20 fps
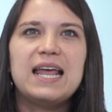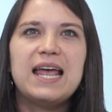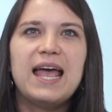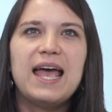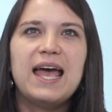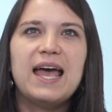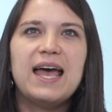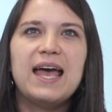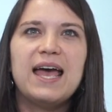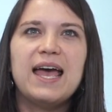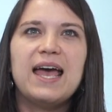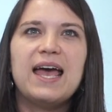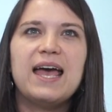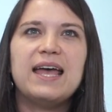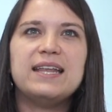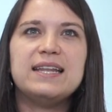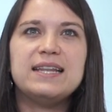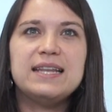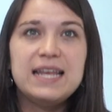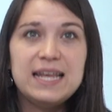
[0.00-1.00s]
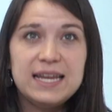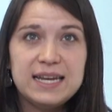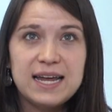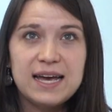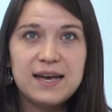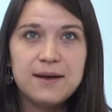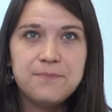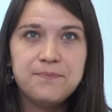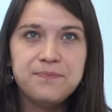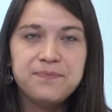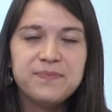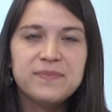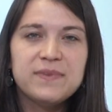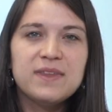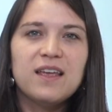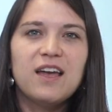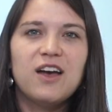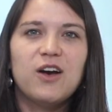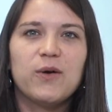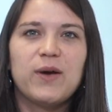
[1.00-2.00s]
and Nina.
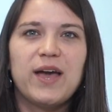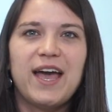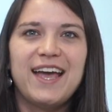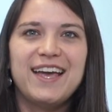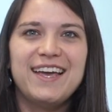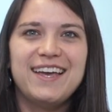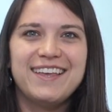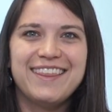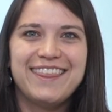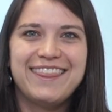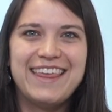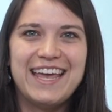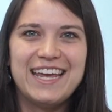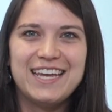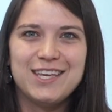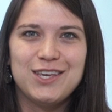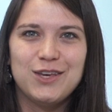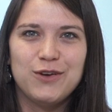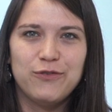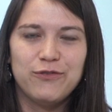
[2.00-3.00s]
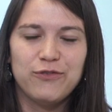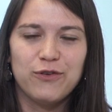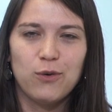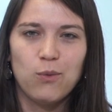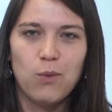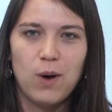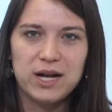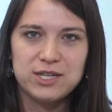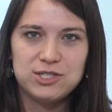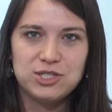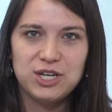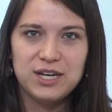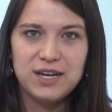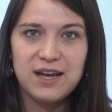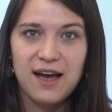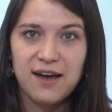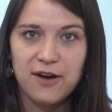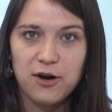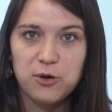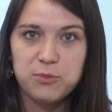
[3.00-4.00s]
Okay, thank you for watching.
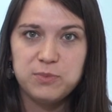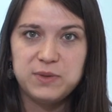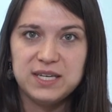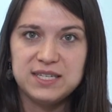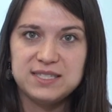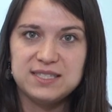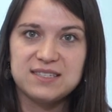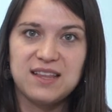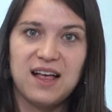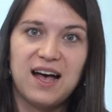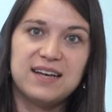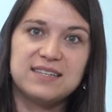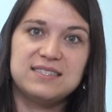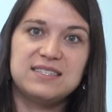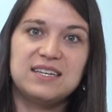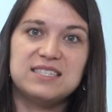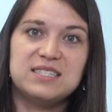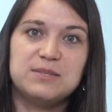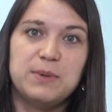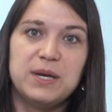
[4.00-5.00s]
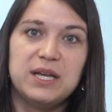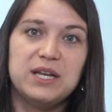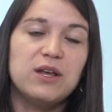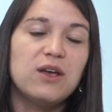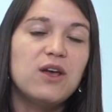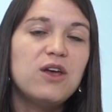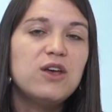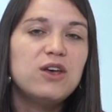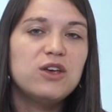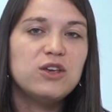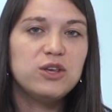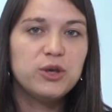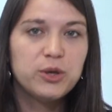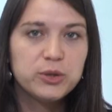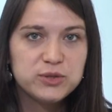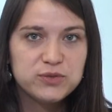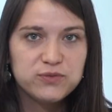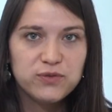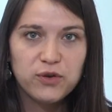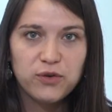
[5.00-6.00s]
I hope this class has been
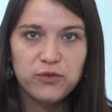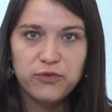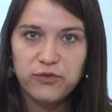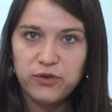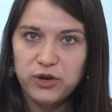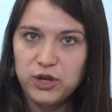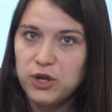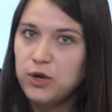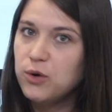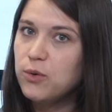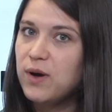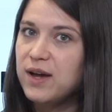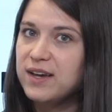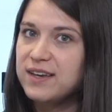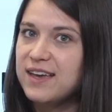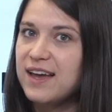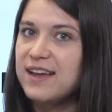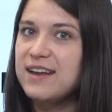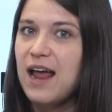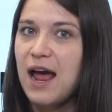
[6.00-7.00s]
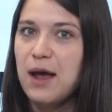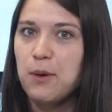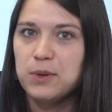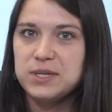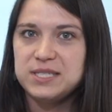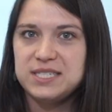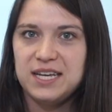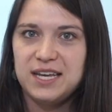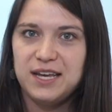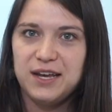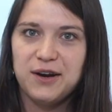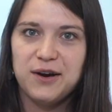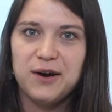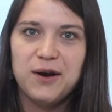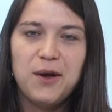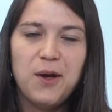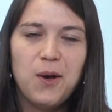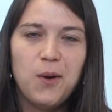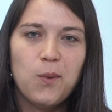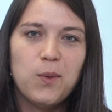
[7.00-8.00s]
useful for you. Again, I want to hear
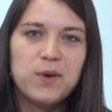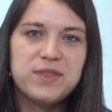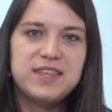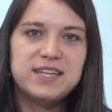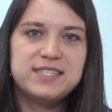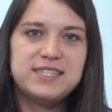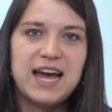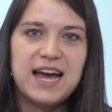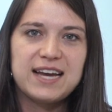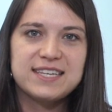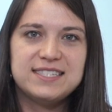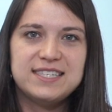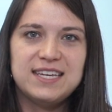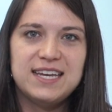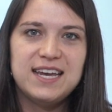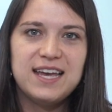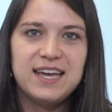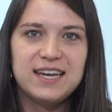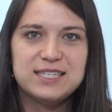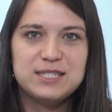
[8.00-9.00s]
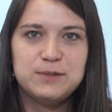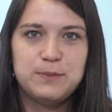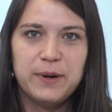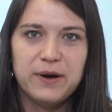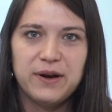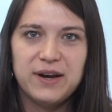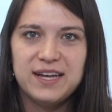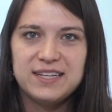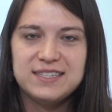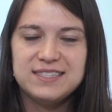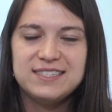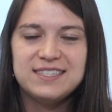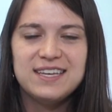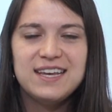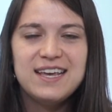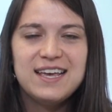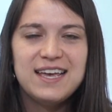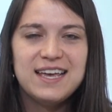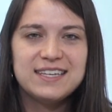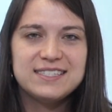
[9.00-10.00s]
what the taxi experience
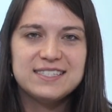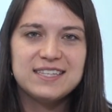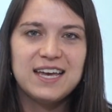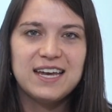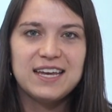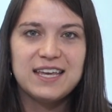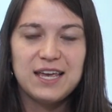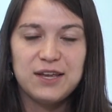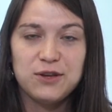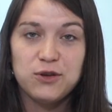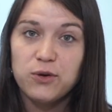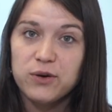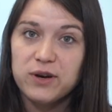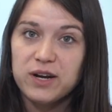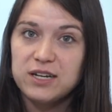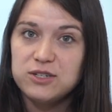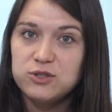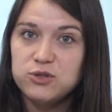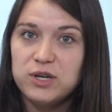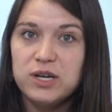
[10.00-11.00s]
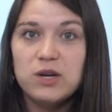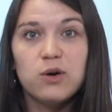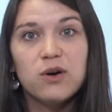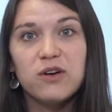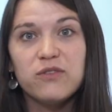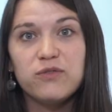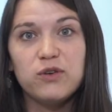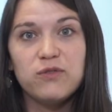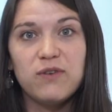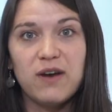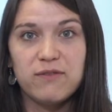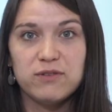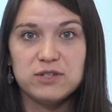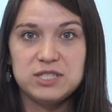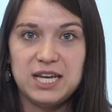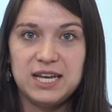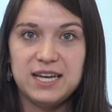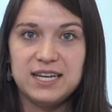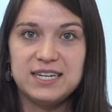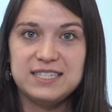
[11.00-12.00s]
is like in your country, or if you've ever
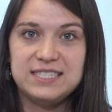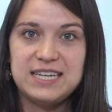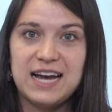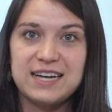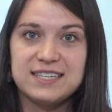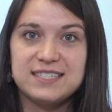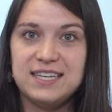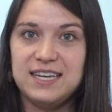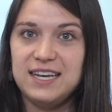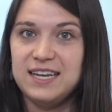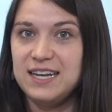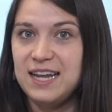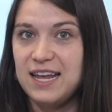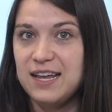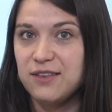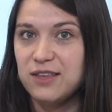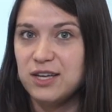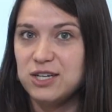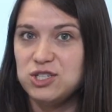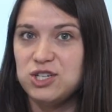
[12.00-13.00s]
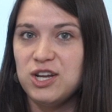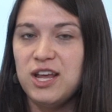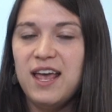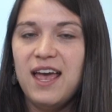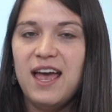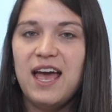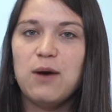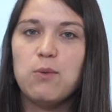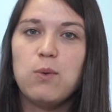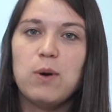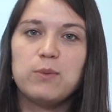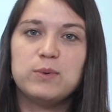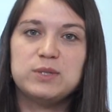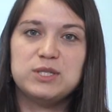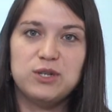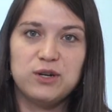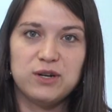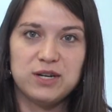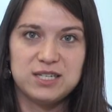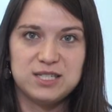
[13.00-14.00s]
taken a taxi in English, and what was
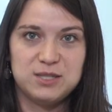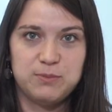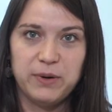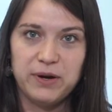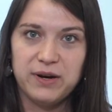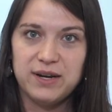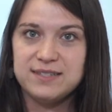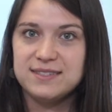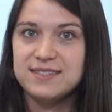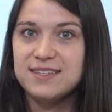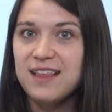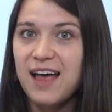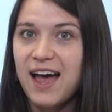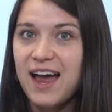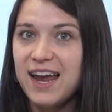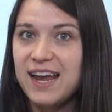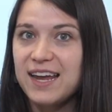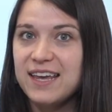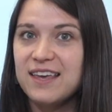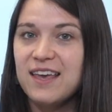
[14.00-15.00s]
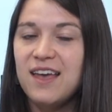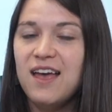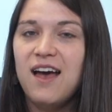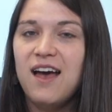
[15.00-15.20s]
your experience like?